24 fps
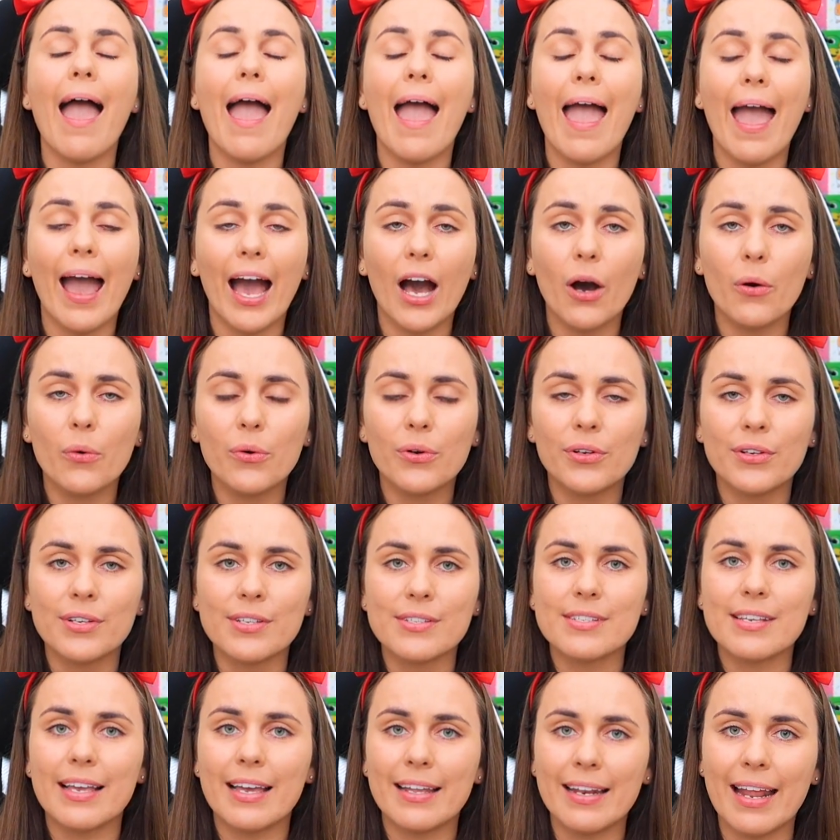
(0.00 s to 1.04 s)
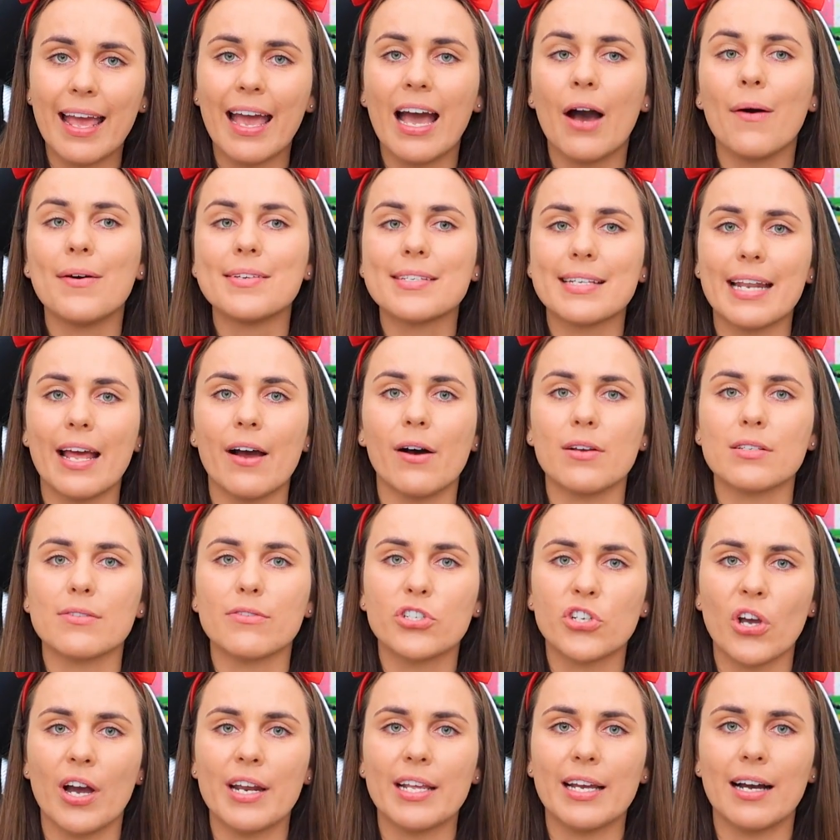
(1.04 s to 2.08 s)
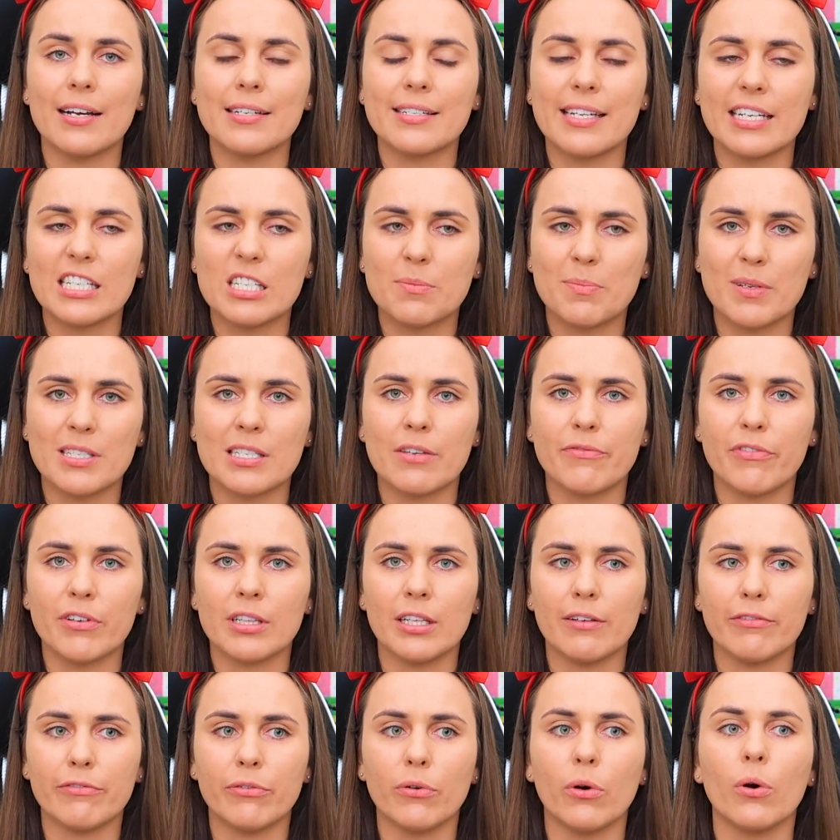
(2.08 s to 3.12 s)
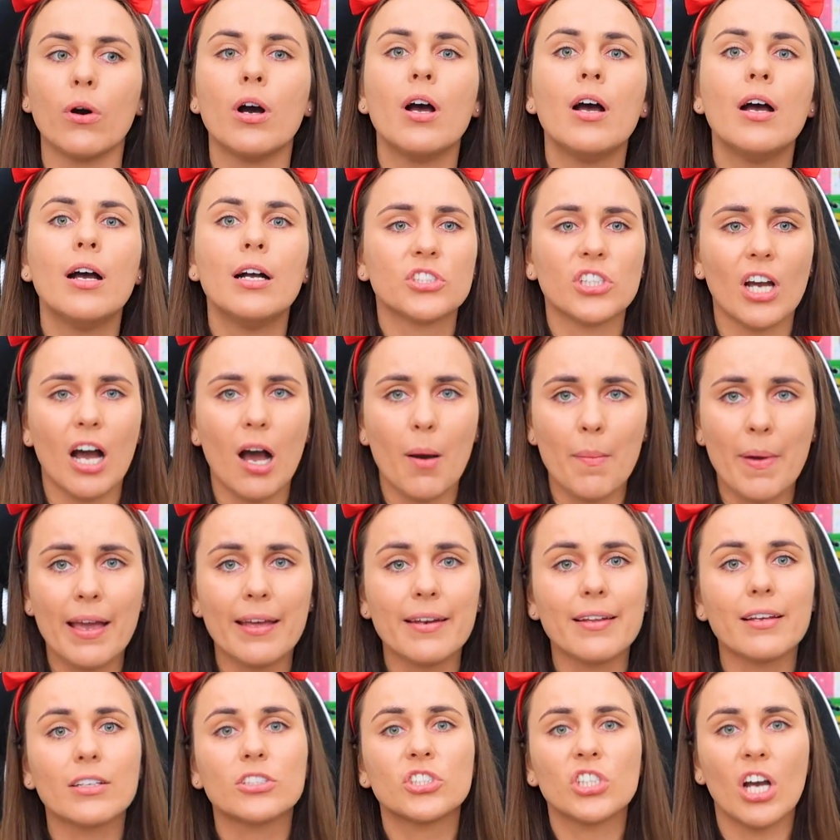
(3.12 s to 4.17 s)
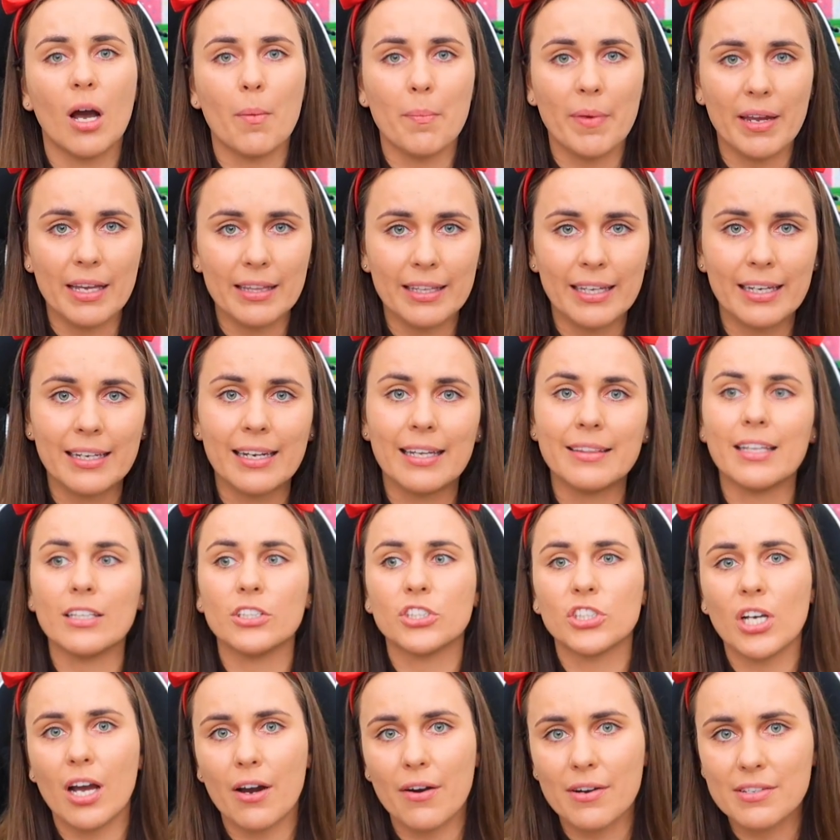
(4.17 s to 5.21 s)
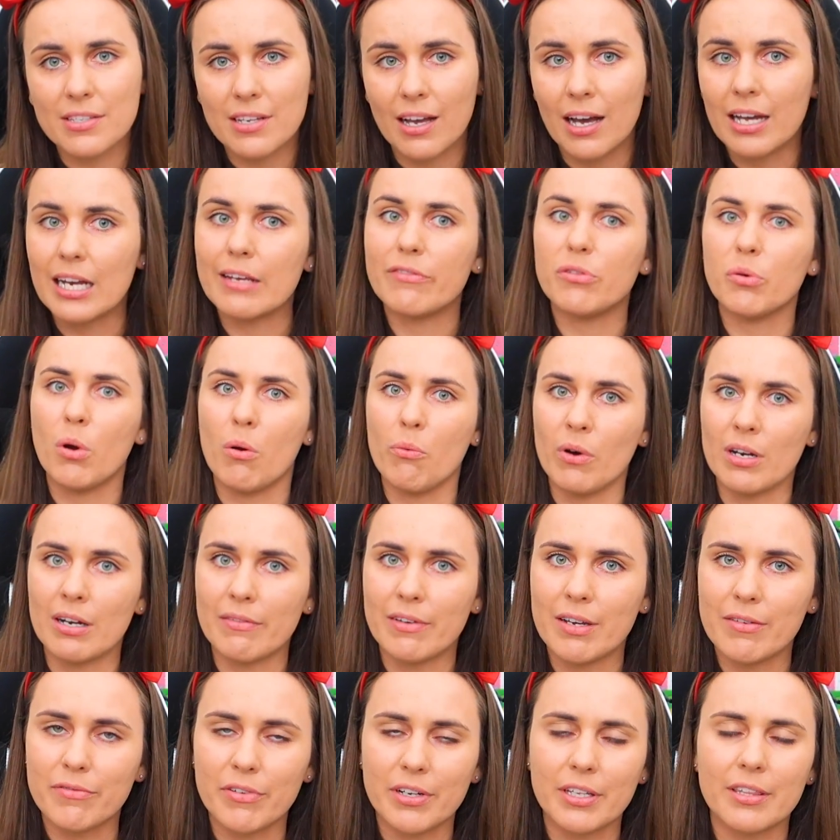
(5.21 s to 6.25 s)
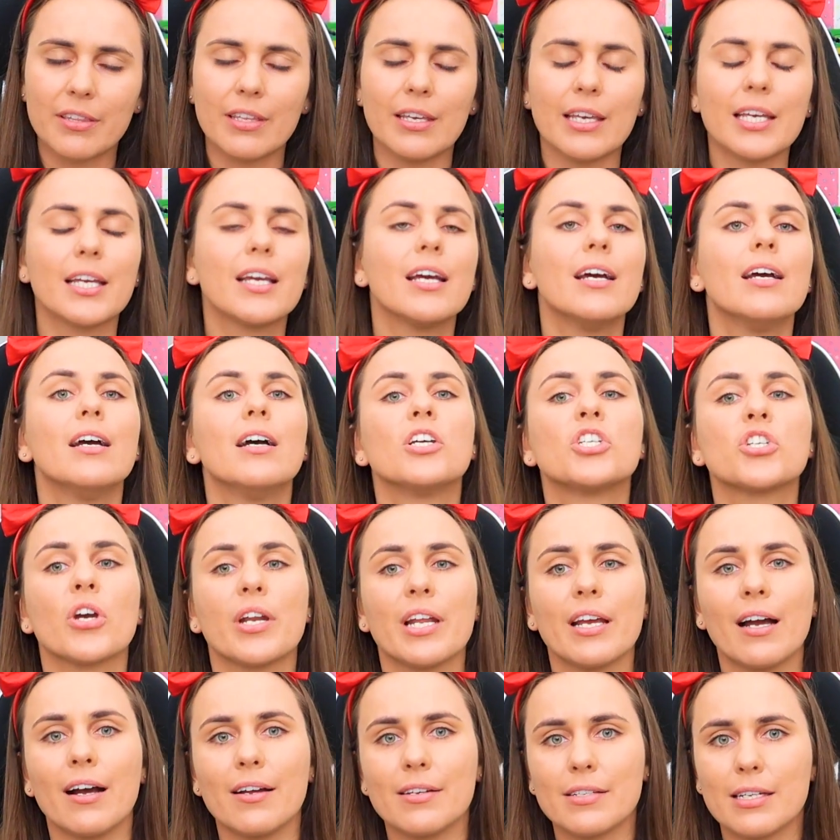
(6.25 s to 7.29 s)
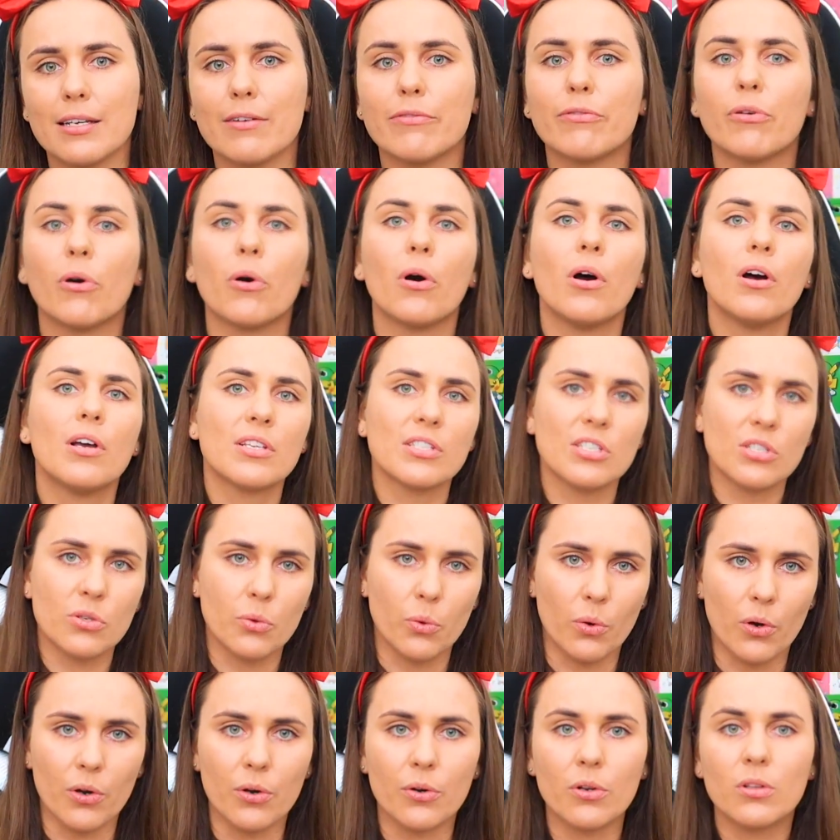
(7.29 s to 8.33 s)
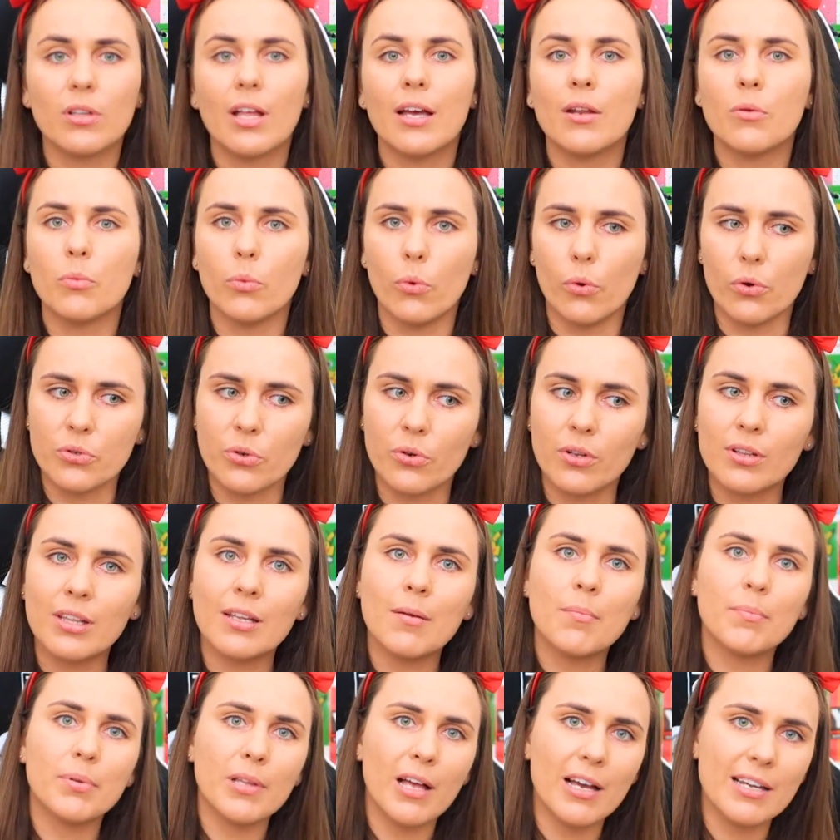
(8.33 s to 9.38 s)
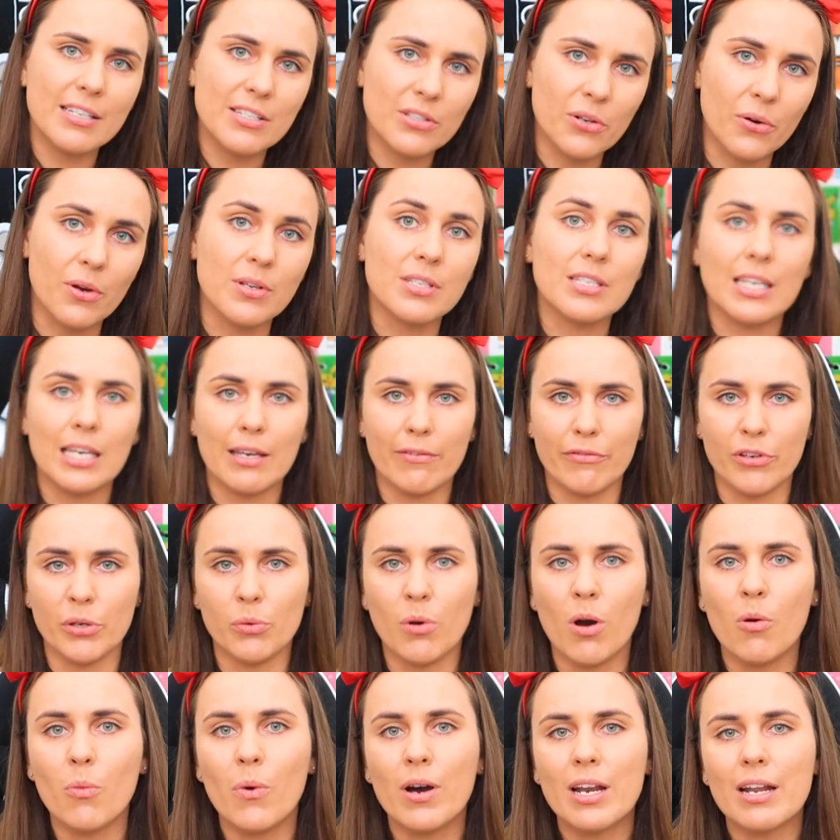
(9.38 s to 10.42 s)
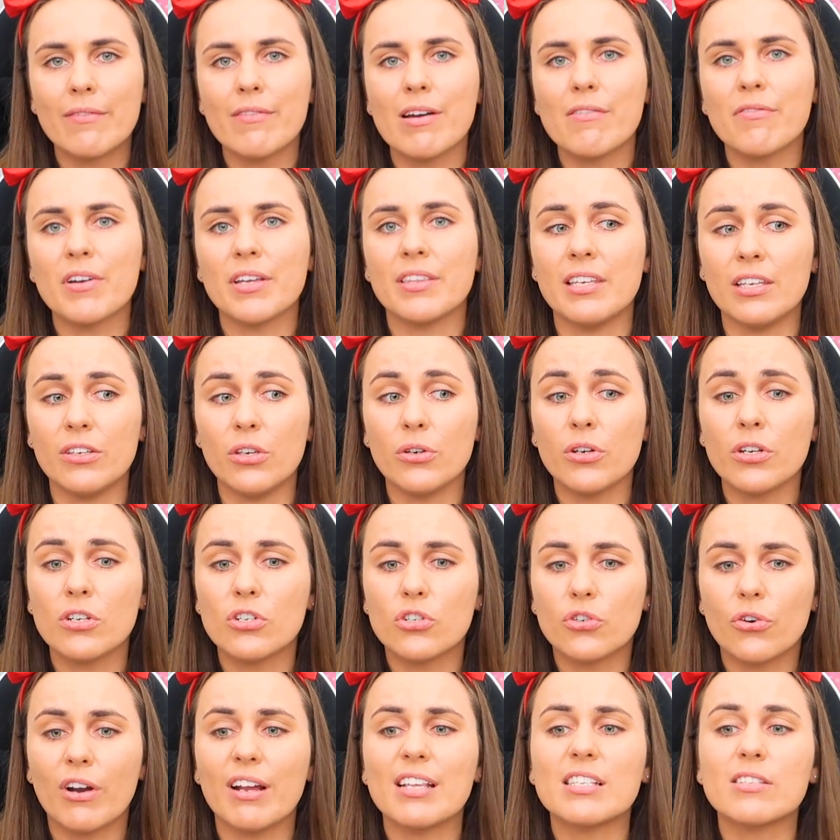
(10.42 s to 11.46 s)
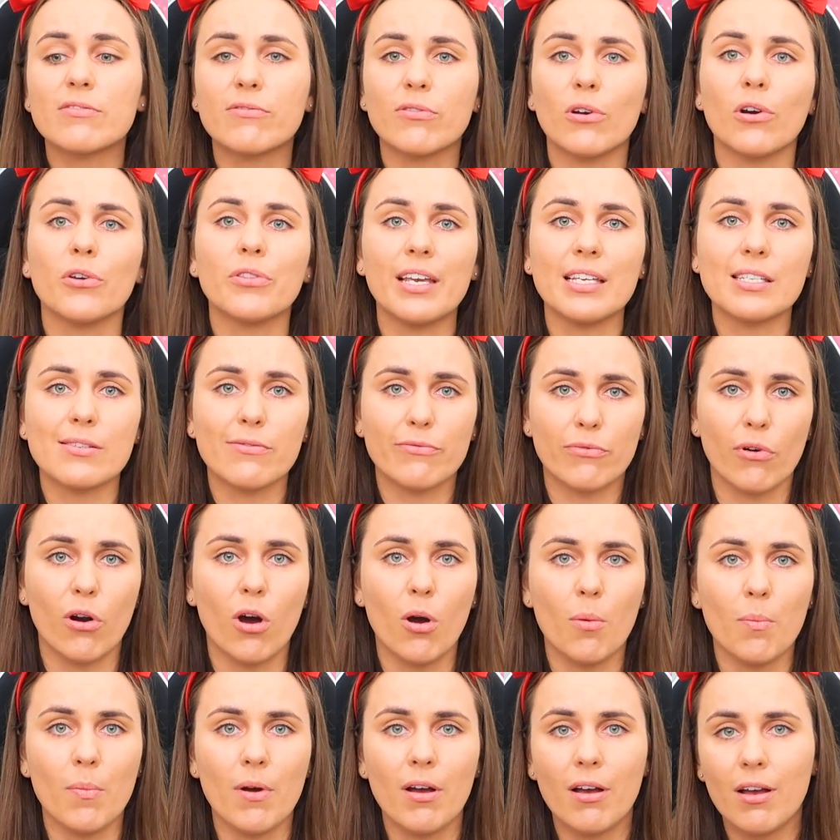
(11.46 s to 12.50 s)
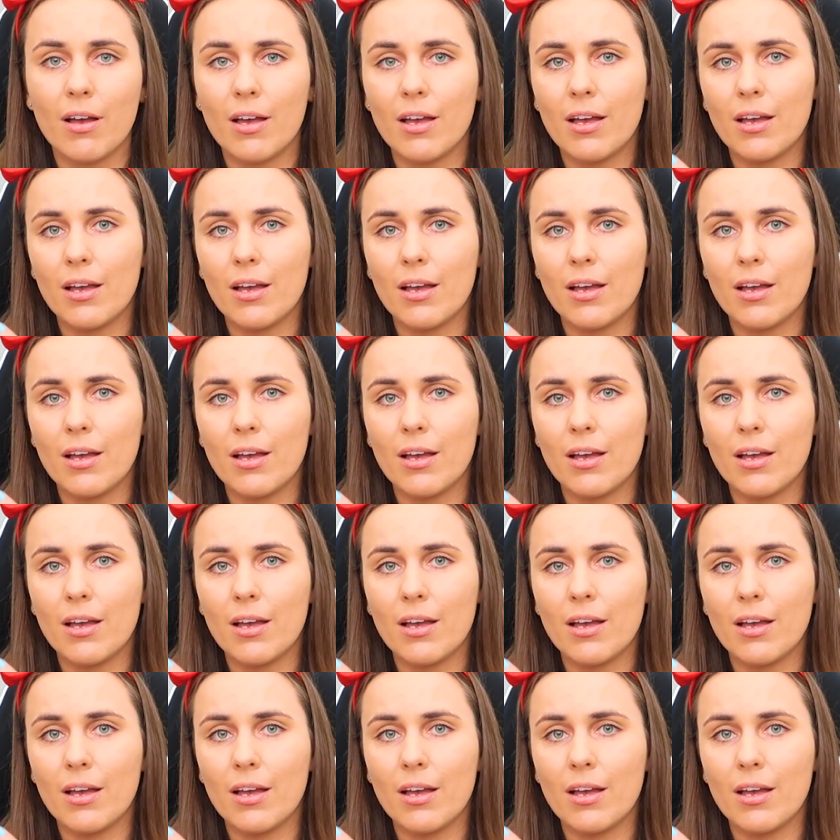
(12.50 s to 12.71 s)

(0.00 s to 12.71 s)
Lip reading: hours and hours and hours of shiny hunting specifically for Charmander, Charmeleon, and then Charizard if you want one of everything. Shiny hunting for Squirtle and Wartortle and Blastoise. If you want one of everything, you can transfer these from